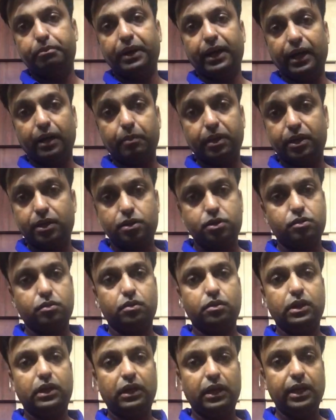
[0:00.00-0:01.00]
break, because
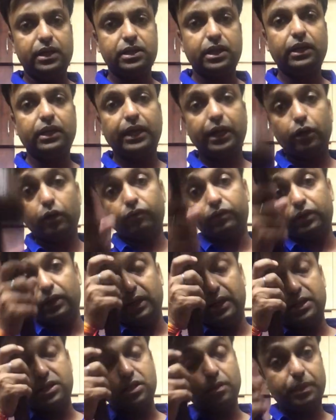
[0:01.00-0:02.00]
at least at the end of the
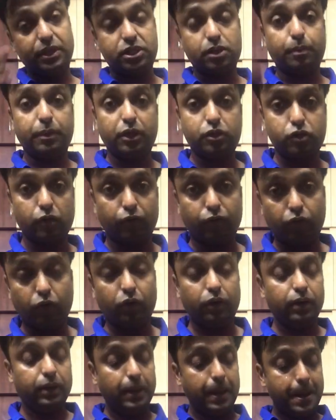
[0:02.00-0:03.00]
day it's a piece of
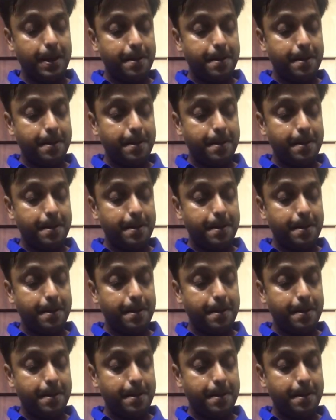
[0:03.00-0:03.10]
wood.